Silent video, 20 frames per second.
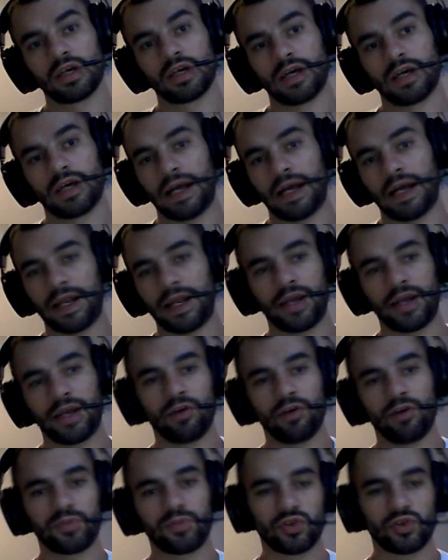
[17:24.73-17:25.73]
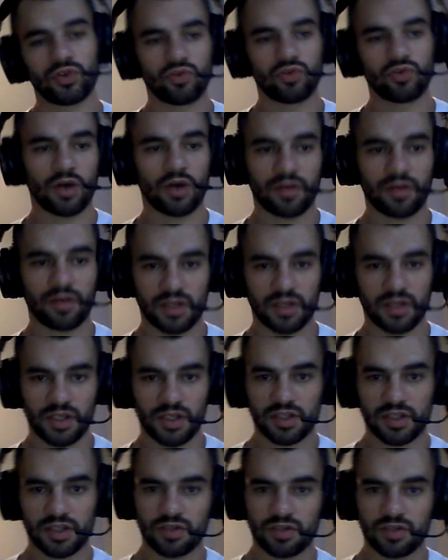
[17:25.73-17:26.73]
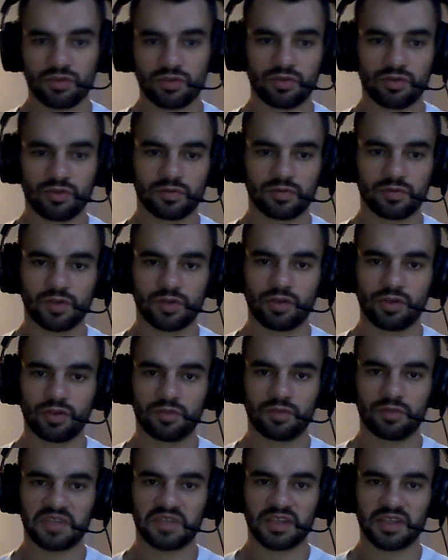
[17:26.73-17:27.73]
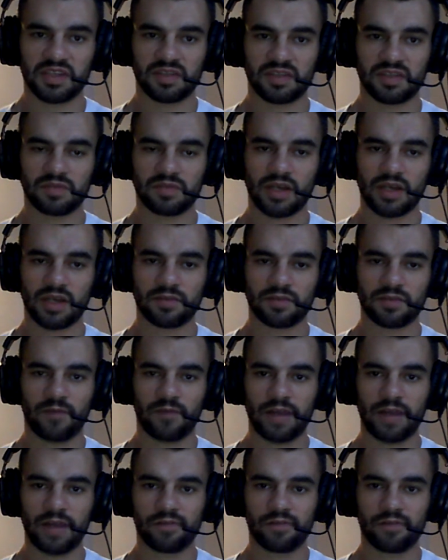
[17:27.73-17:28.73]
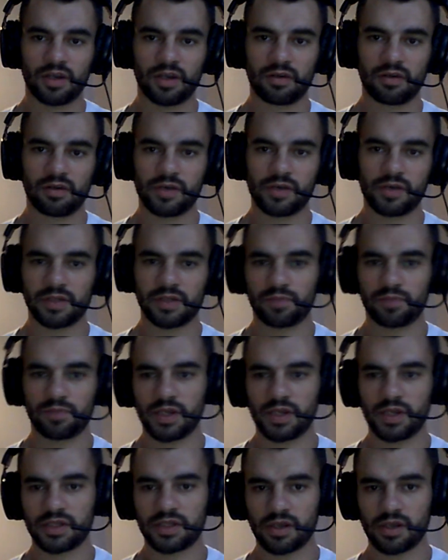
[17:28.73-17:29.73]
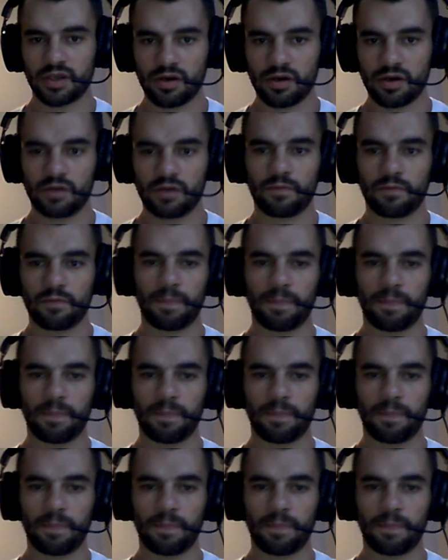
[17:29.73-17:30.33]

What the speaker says: I can help you do other things too. You know what I'm saying? Sometimes Fiverr ain't always the place to go.